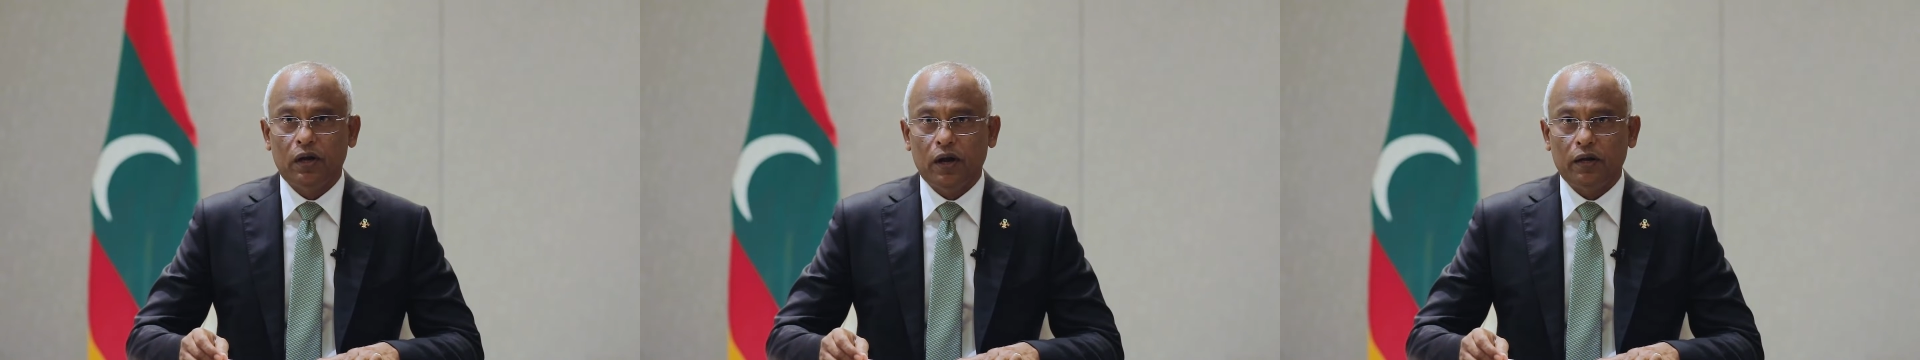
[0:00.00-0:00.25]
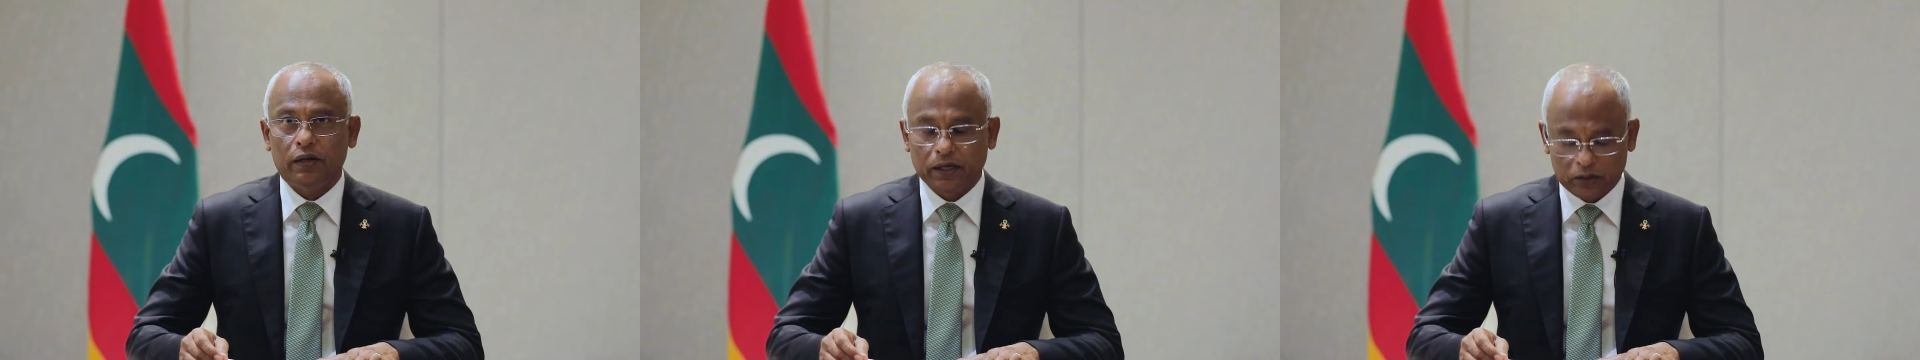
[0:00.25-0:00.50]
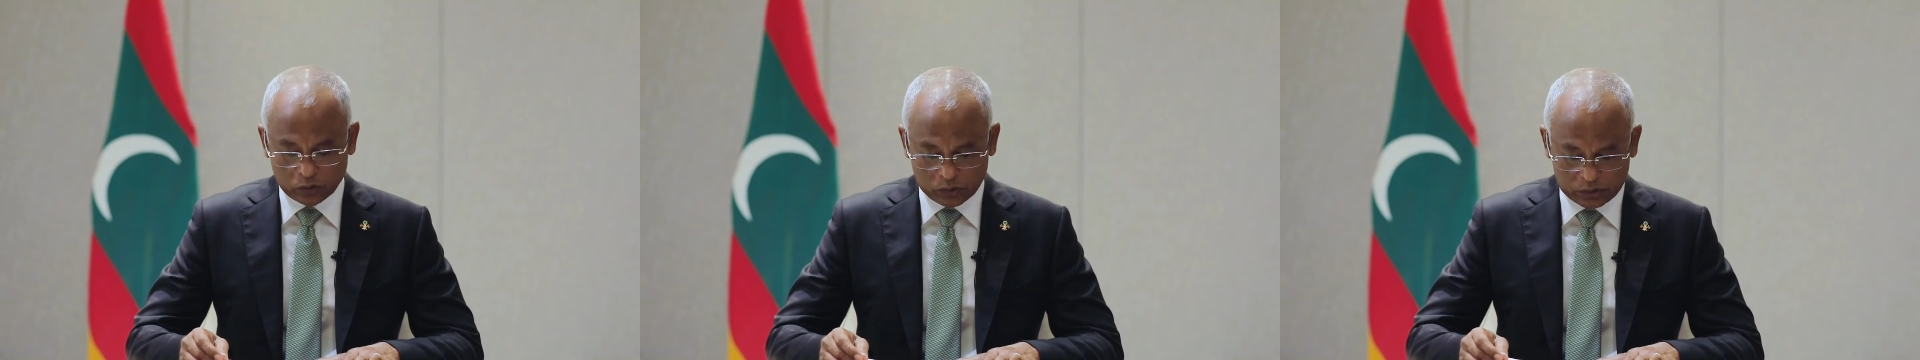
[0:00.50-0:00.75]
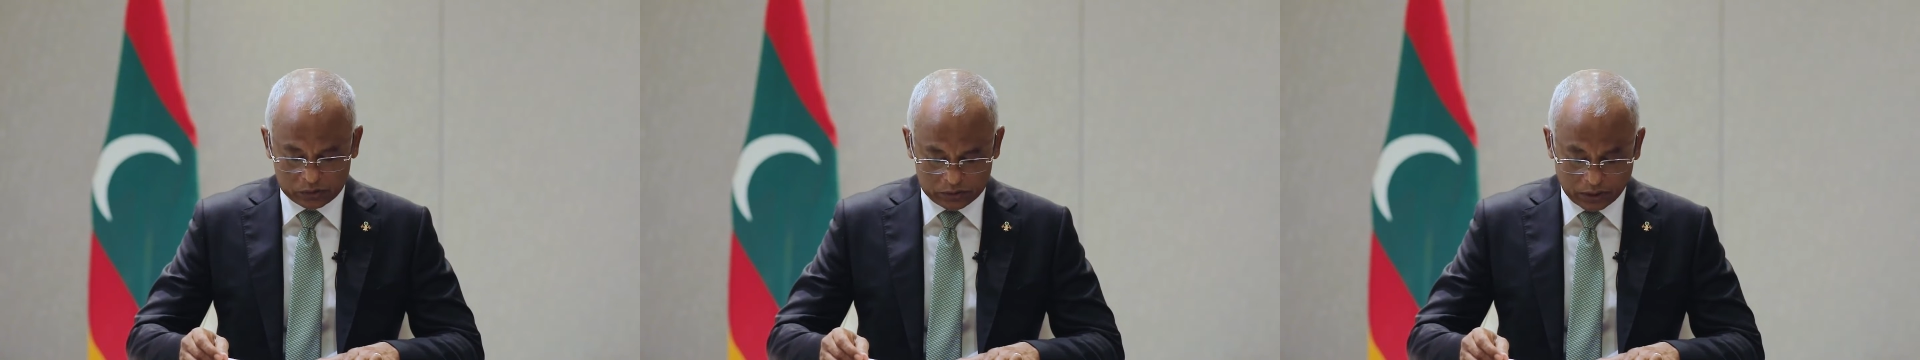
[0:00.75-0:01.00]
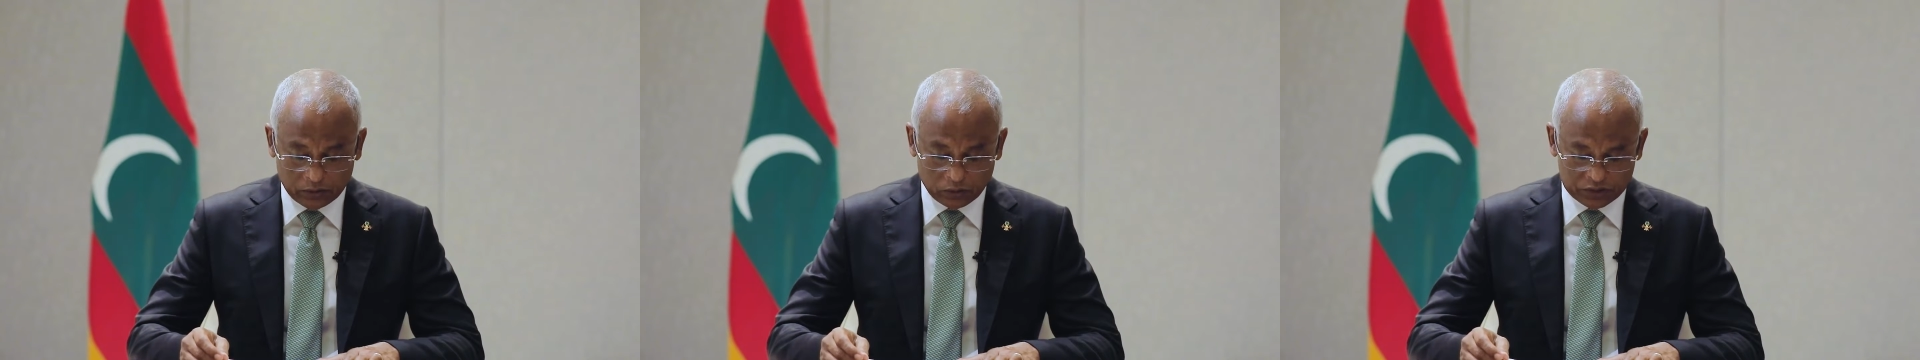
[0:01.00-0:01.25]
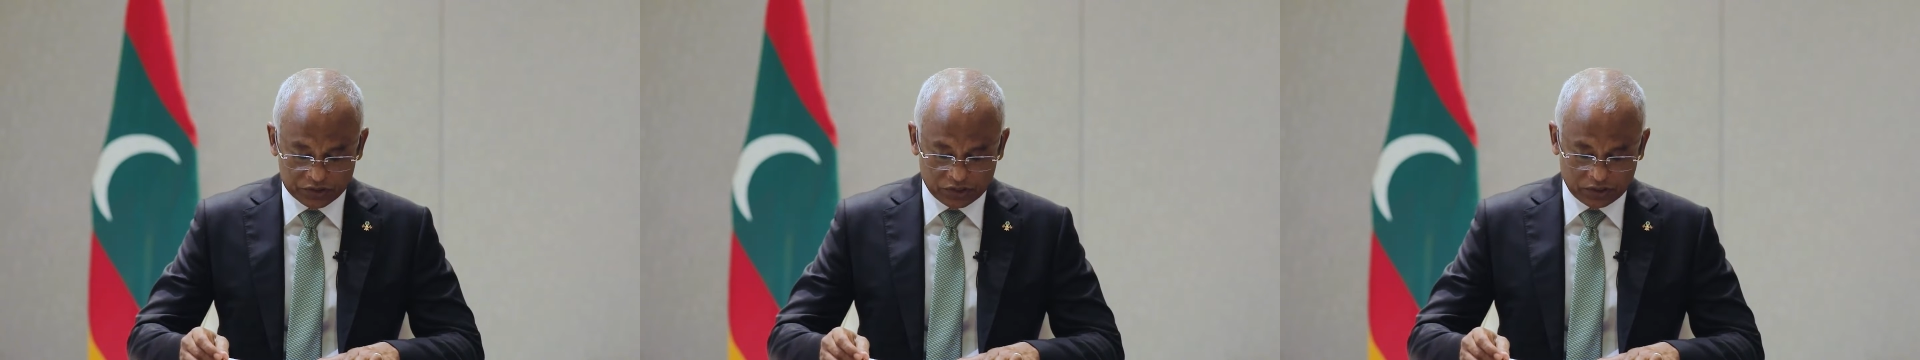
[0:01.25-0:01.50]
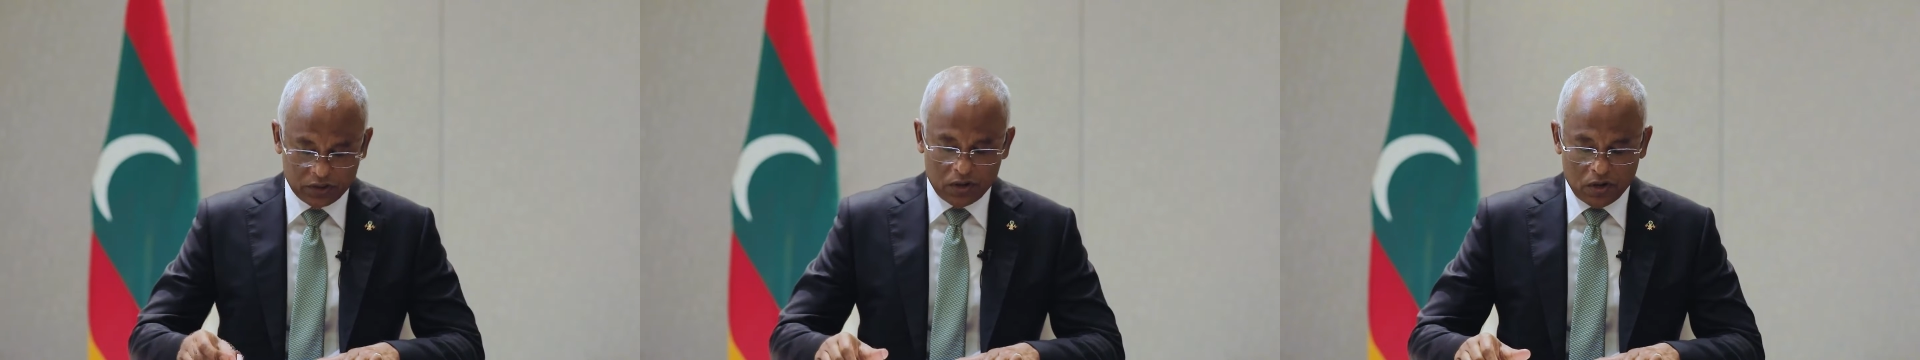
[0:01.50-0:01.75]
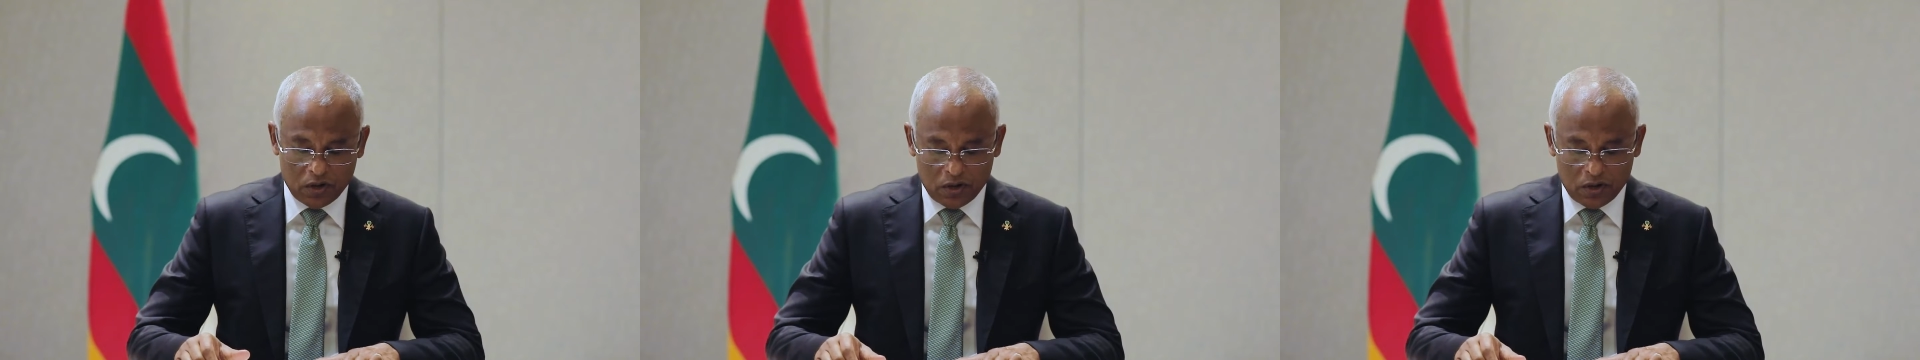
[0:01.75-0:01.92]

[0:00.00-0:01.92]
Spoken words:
and technological assistance.